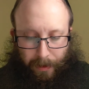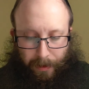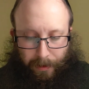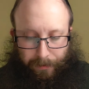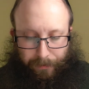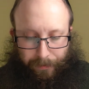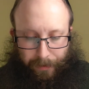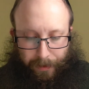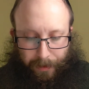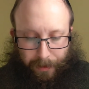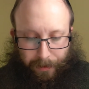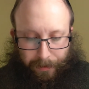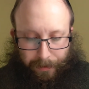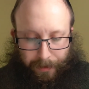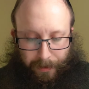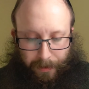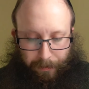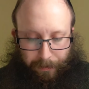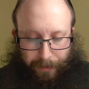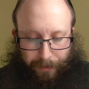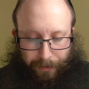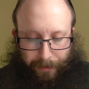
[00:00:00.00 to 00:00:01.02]

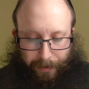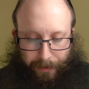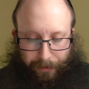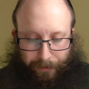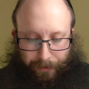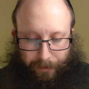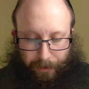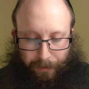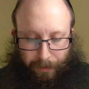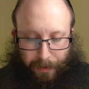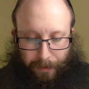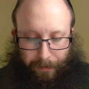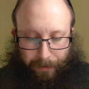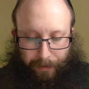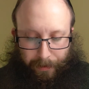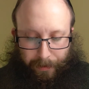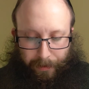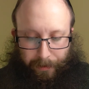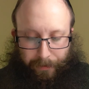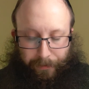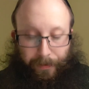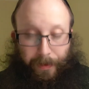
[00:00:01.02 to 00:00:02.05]
reunion between the Jewish people and
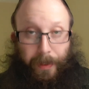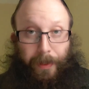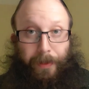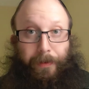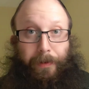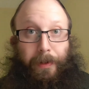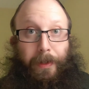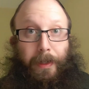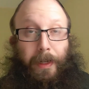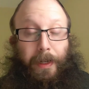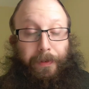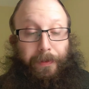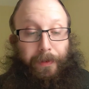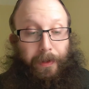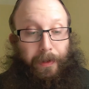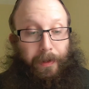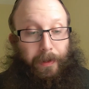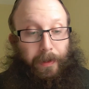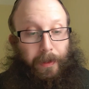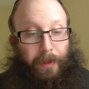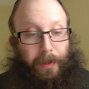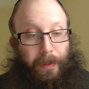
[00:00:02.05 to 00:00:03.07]
their Father in
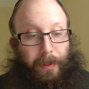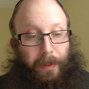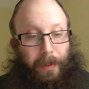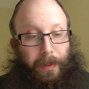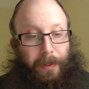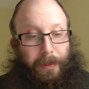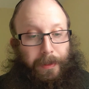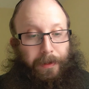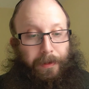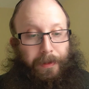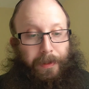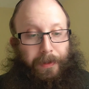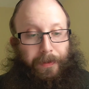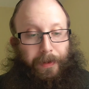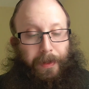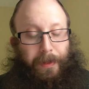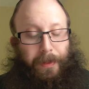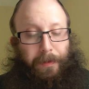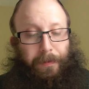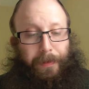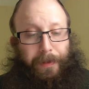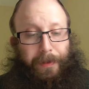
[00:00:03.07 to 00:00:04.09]
heaven. Tears of
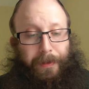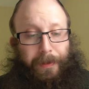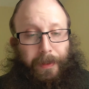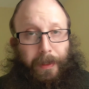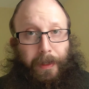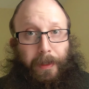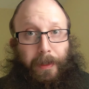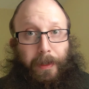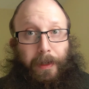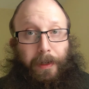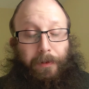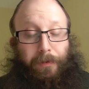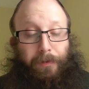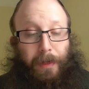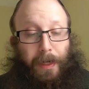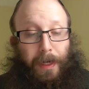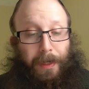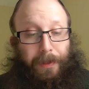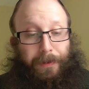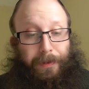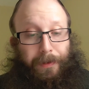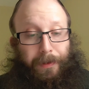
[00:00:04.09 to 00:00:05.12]
intimacy and
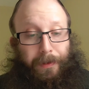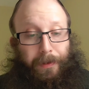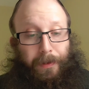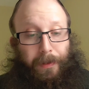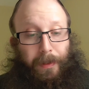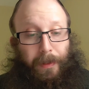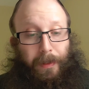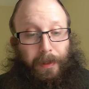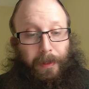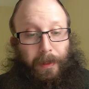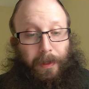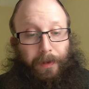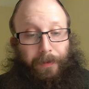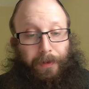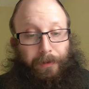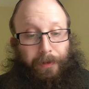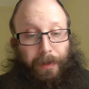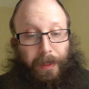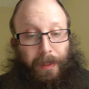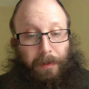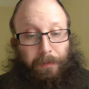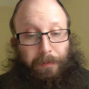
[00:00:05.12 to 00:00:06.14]
arousal of
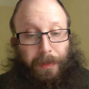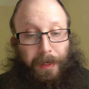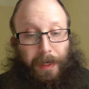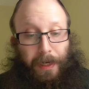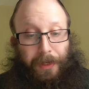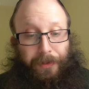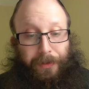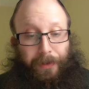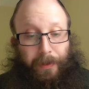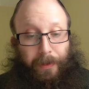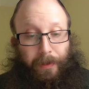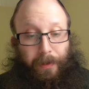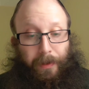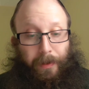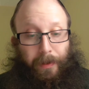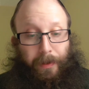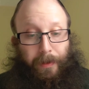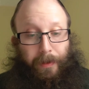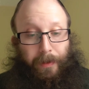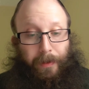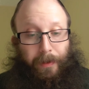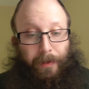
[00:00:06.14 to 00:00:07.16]
great compassion,
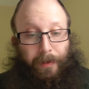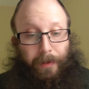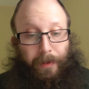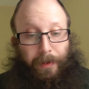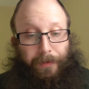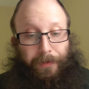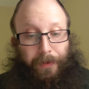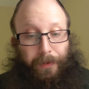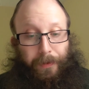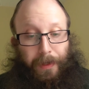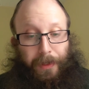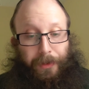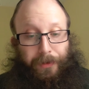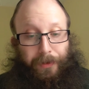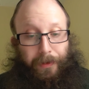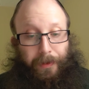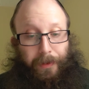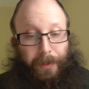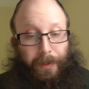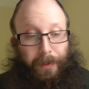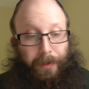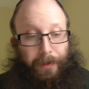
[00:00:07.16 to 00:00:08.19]
influential
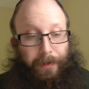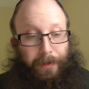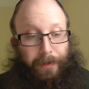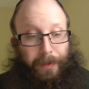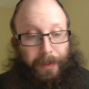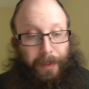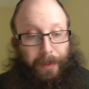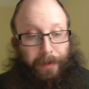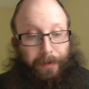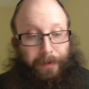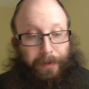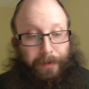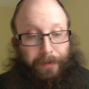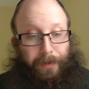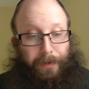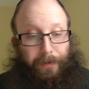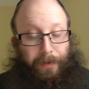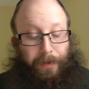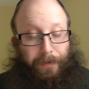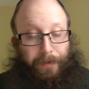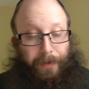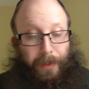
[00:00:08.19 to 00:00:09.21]
tears, tears of the
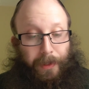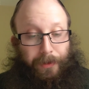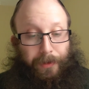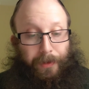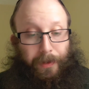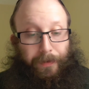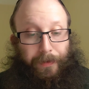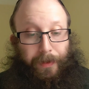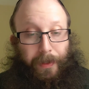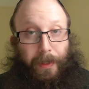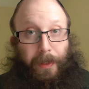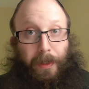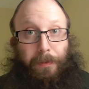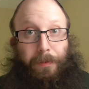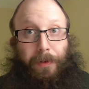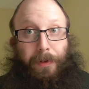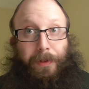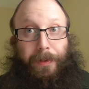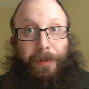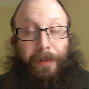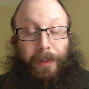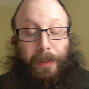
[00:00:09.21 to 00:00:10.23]
revelation of the
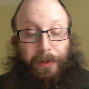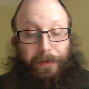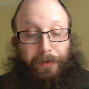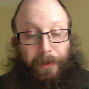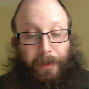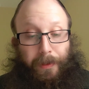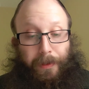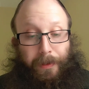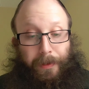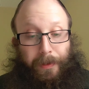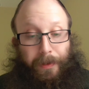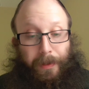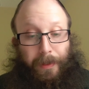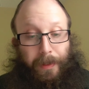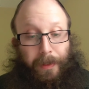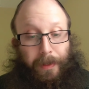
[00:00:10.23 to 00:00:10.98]
innermost secrets.